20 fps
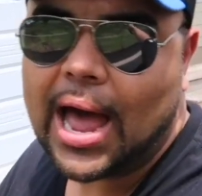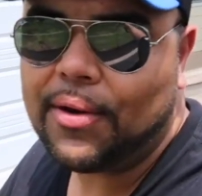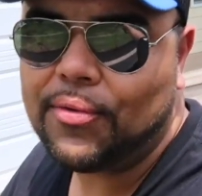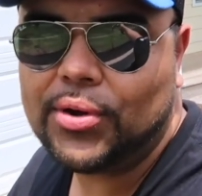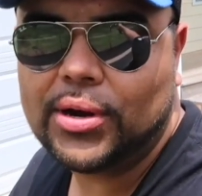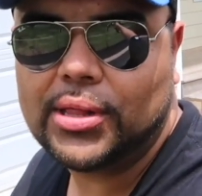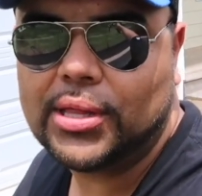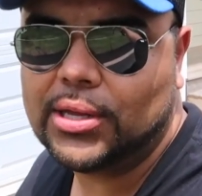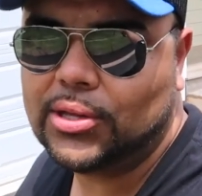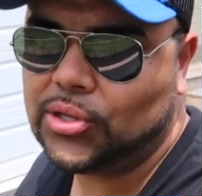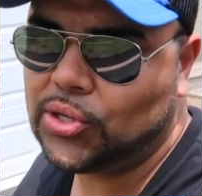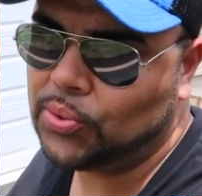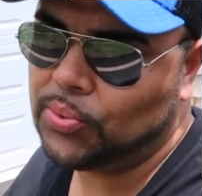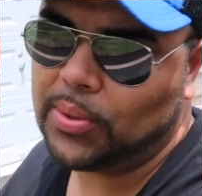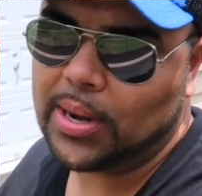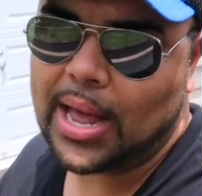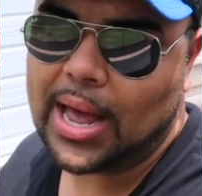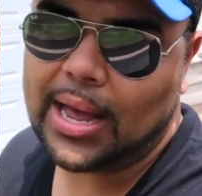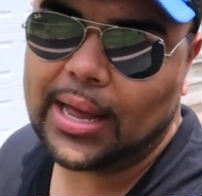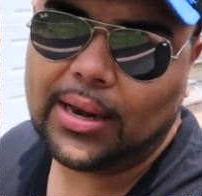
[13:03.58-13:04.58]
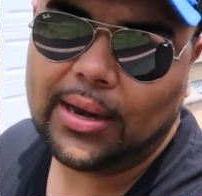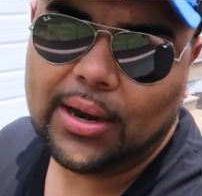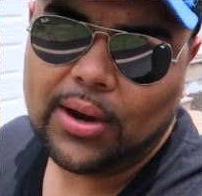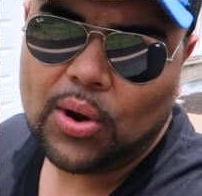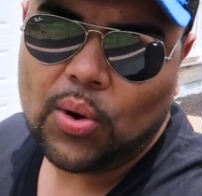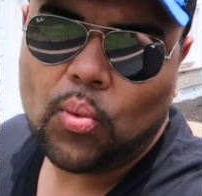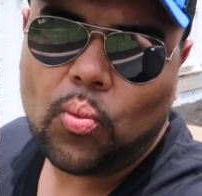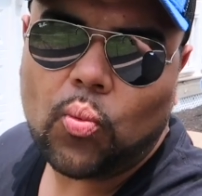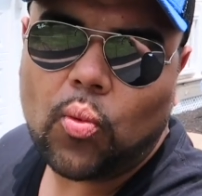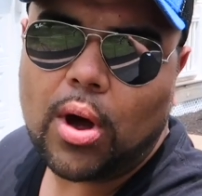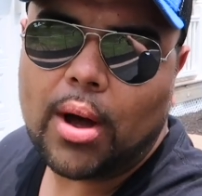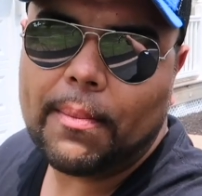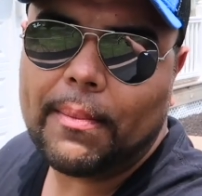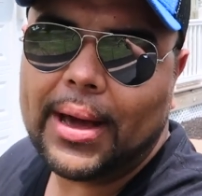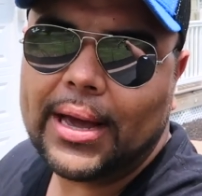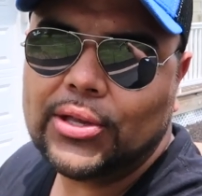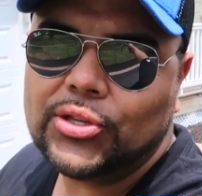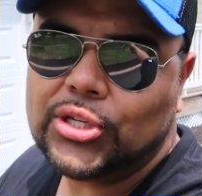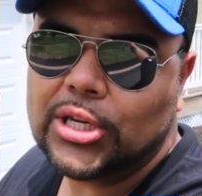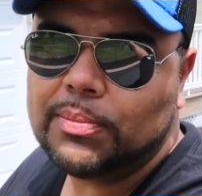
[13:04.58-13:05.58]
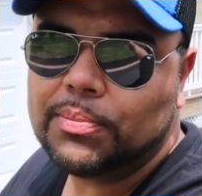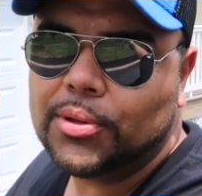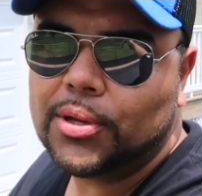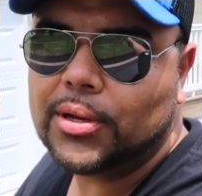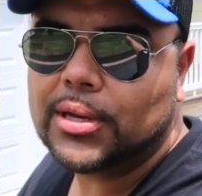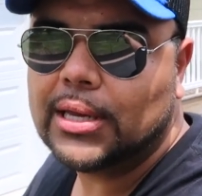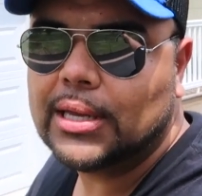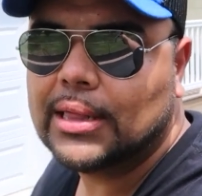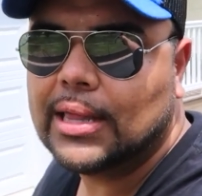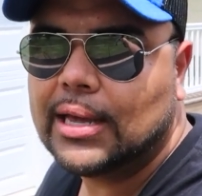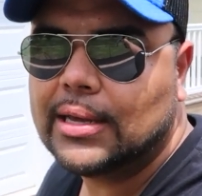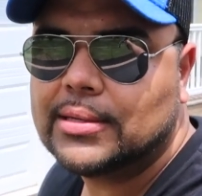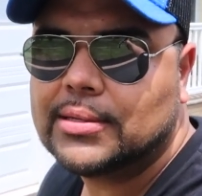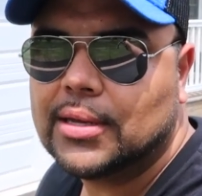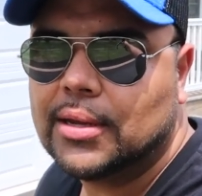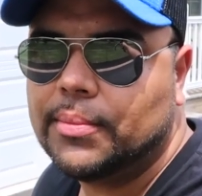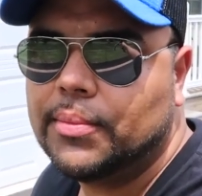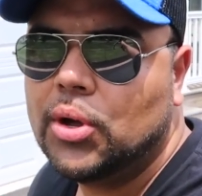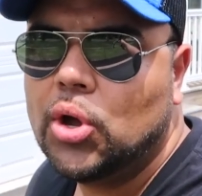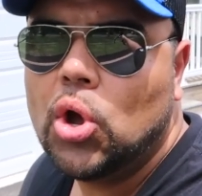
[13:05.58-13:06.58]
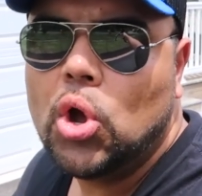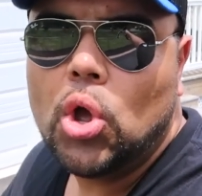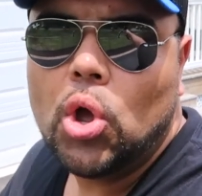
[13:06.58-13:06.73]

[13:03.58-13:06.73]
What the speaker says: I really do not want my Jeep looking like some